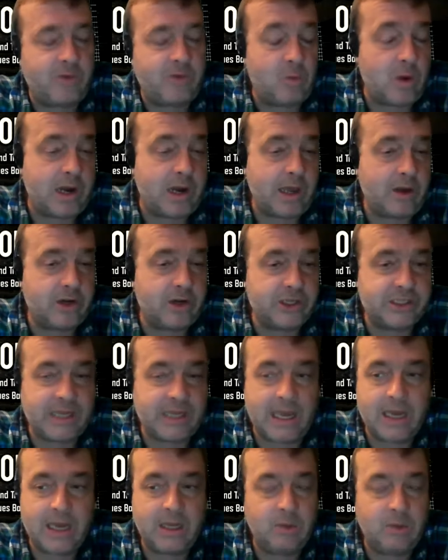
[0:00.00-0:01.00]
From what I
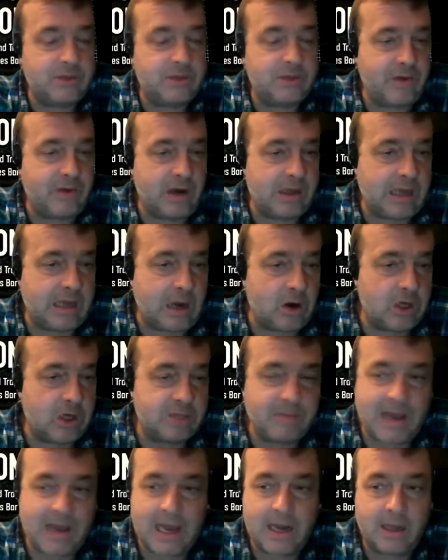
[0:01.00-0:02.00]
understand, he was a very
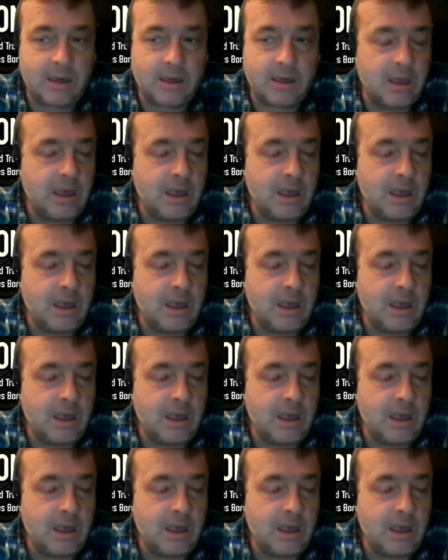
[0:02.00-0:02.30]
charismatic,